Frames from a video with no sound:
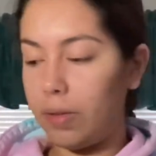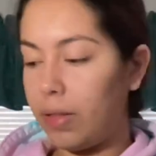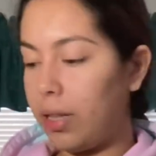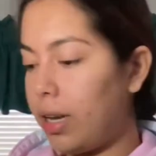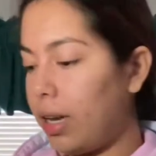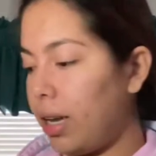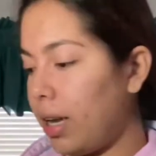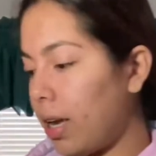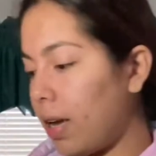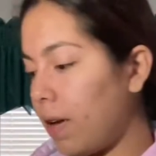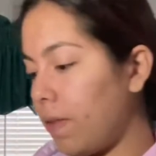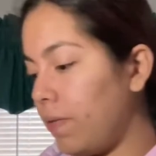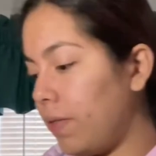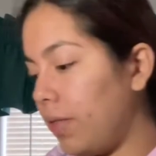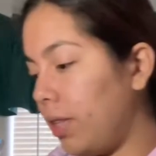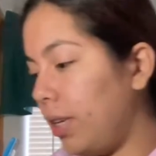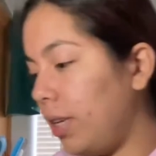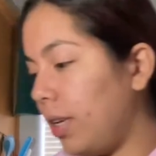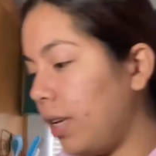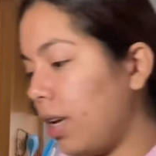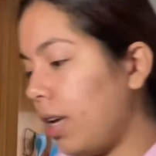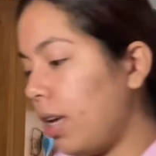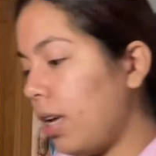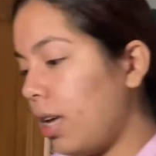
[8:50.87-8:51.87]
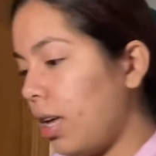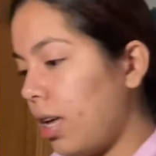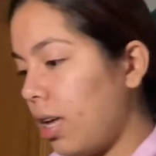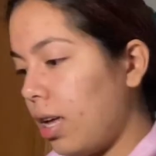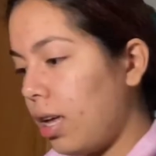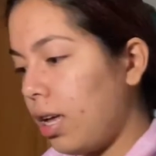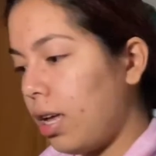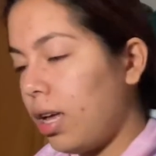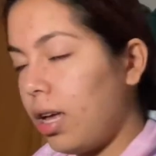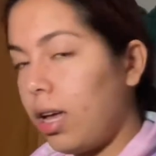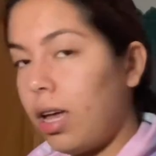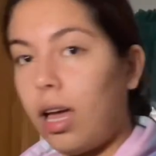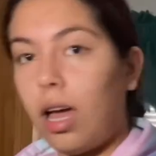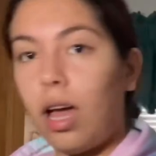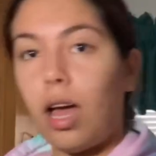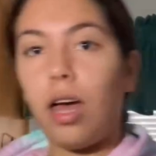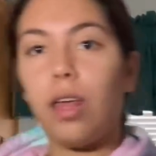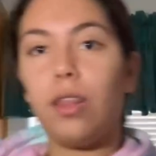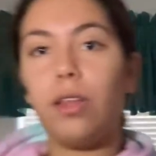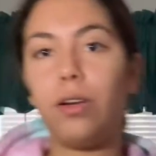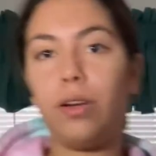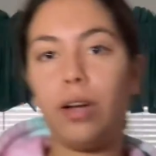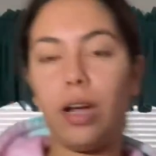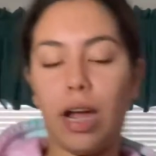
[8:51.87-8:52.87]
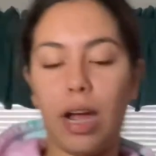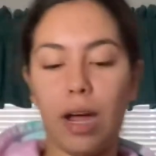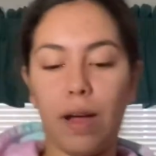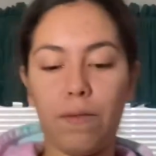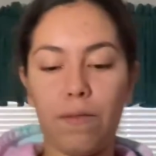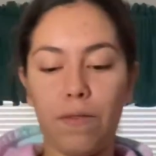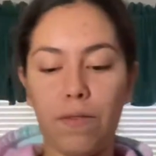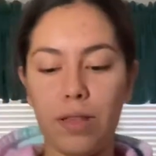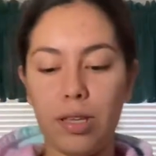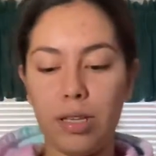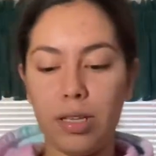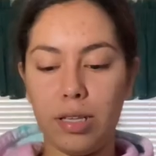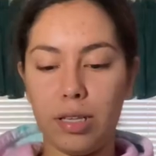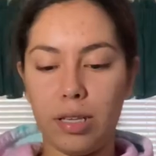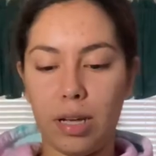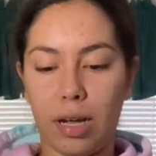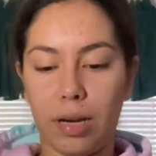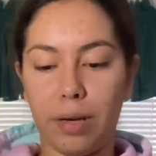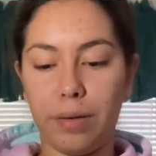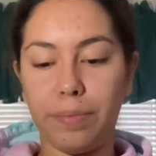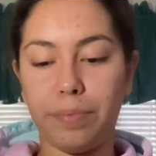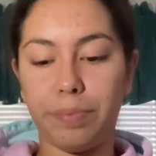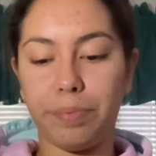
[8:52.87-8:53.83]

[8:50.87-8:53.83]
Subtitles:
that I have the other half of this done,